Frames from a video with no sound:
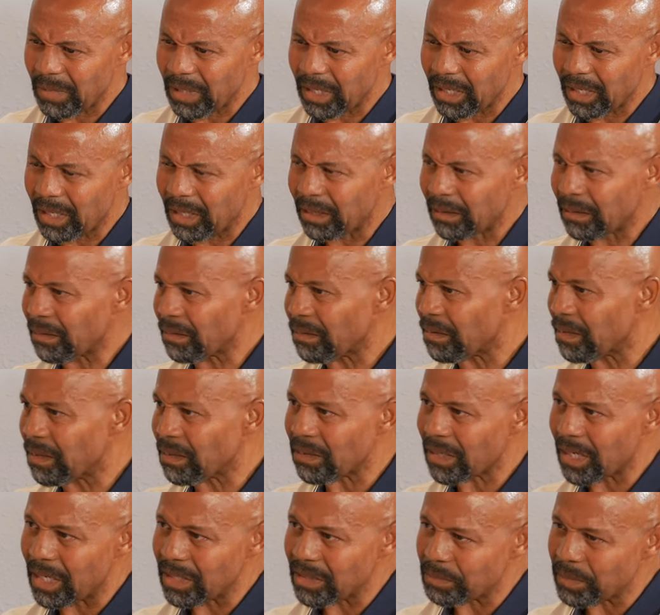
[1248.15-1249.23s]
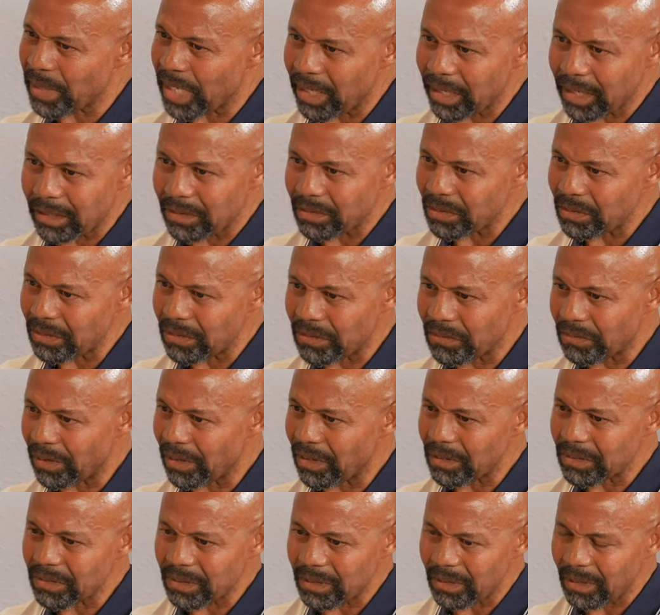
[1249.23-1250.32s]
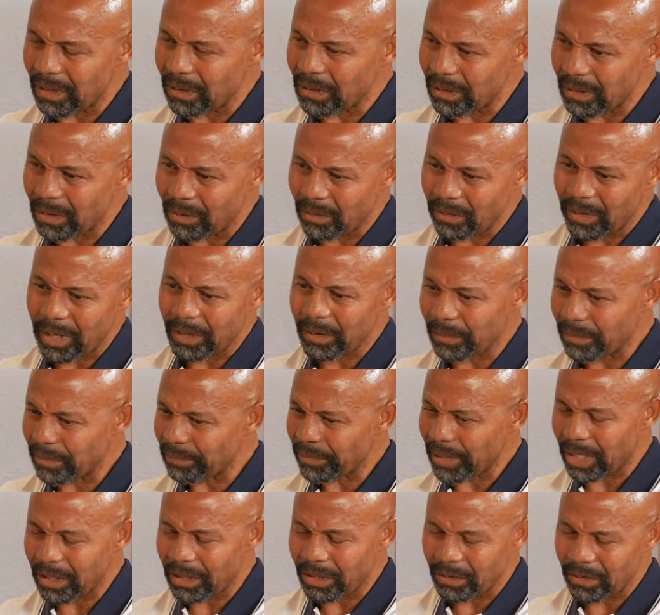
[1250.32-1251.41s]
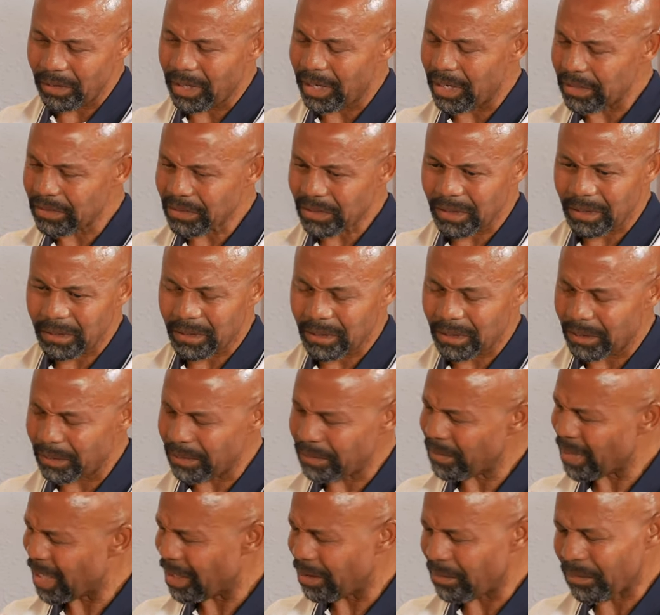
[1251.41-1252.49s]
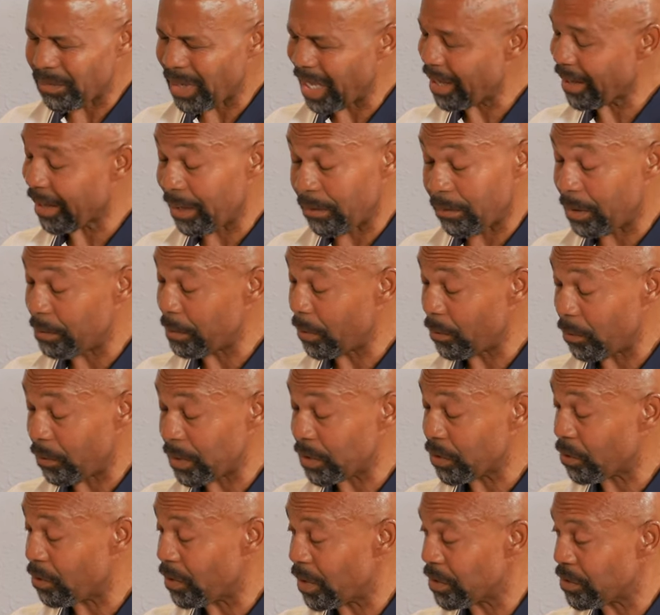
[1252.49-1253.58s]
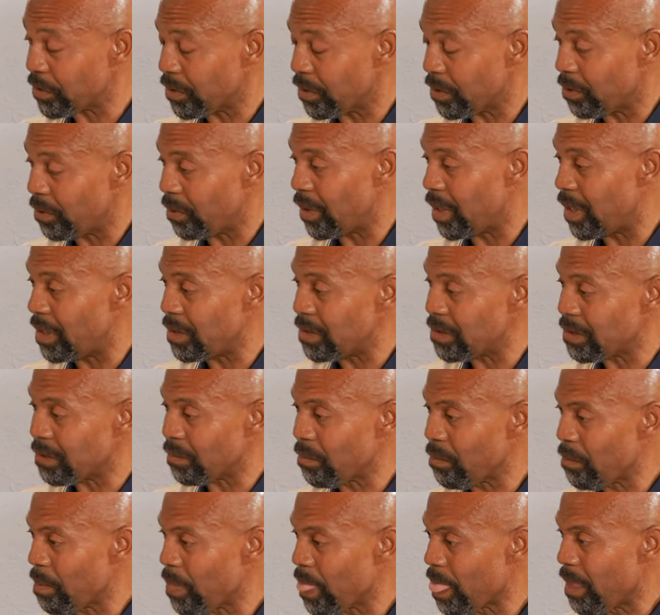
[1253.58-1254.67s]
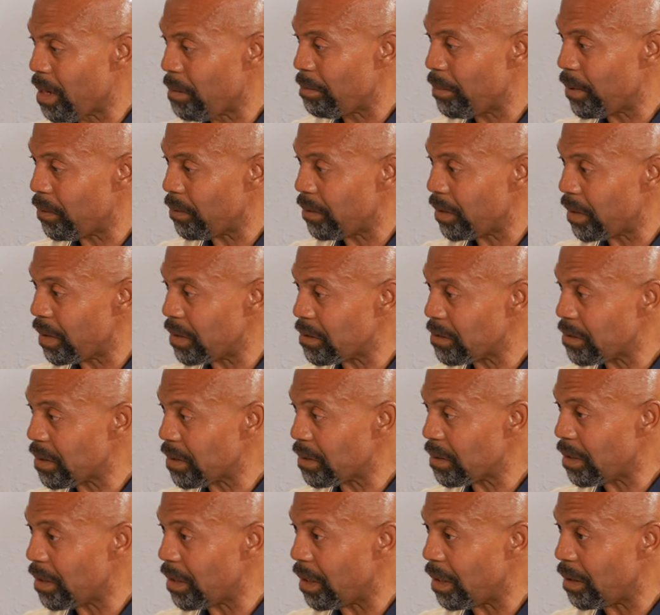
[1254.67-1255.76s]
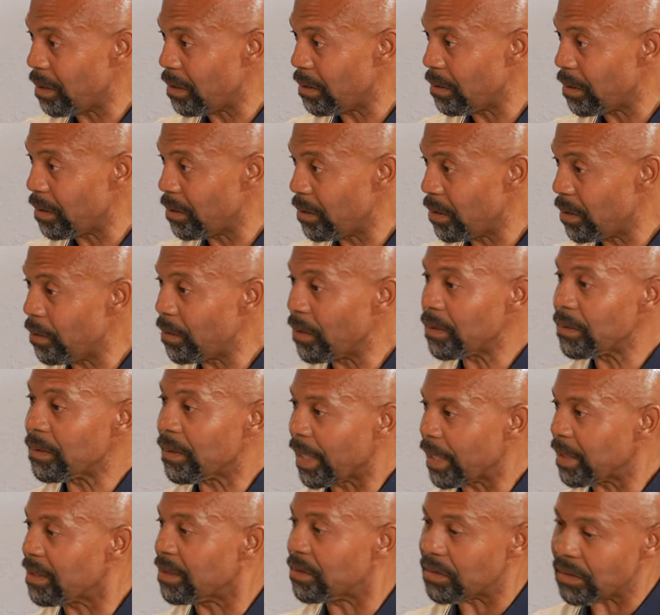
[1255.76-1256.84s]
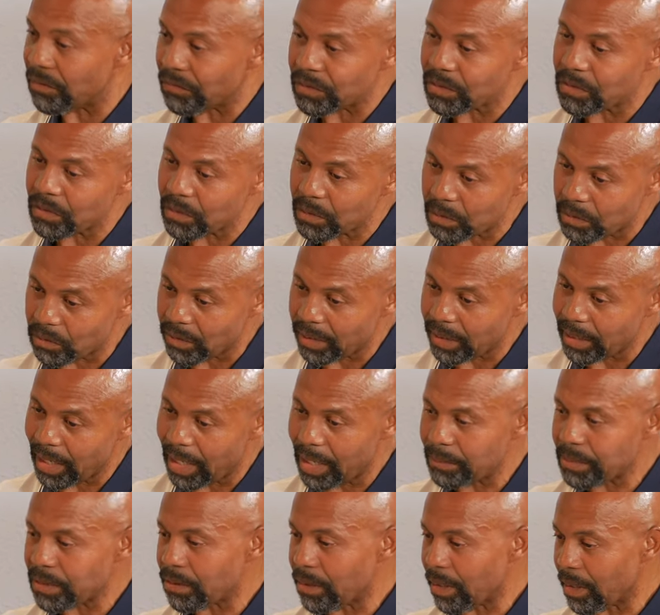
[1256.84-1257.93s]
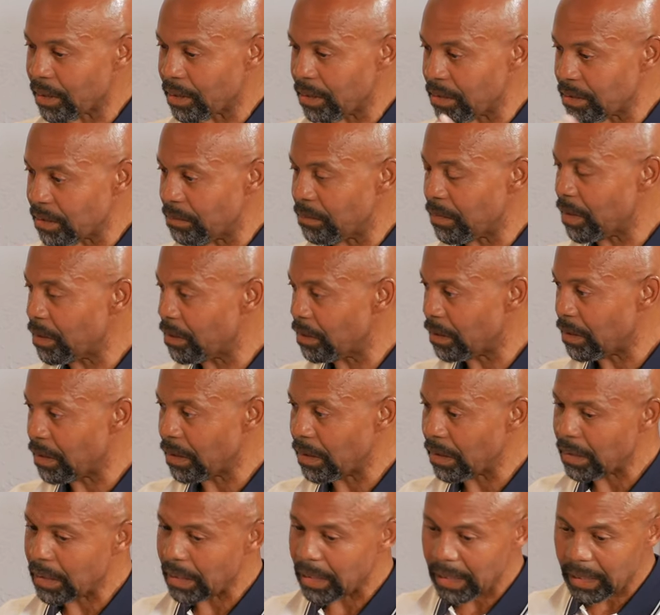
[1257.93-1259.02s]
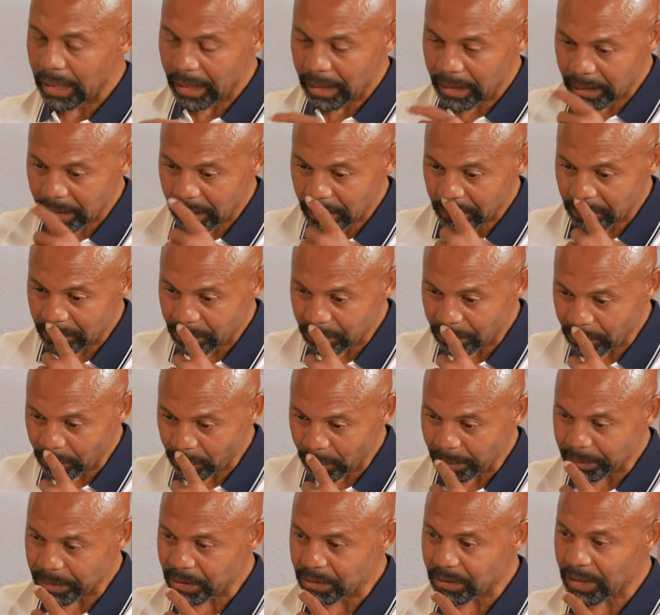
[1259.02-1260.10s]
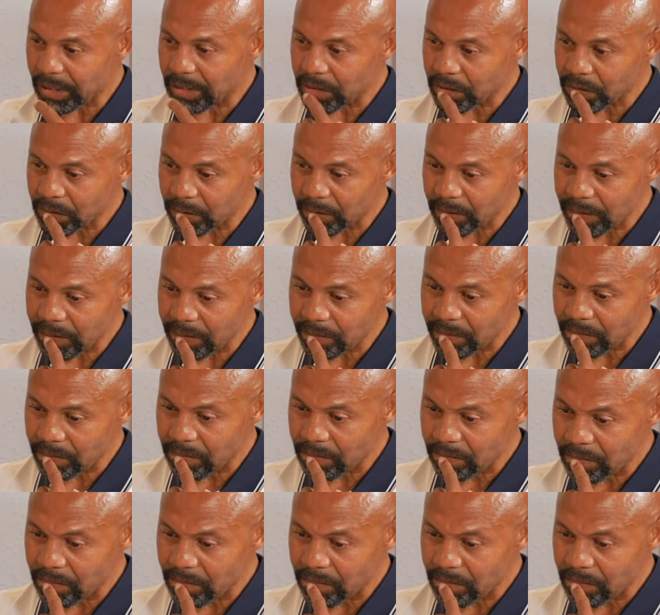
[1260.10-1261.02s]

and it ties back into as far as you know, or rather, that you were asking. Uh, I can't remember which question it was, but when I said they, uh, you know, like the differences between abstractism and and um, representationalism.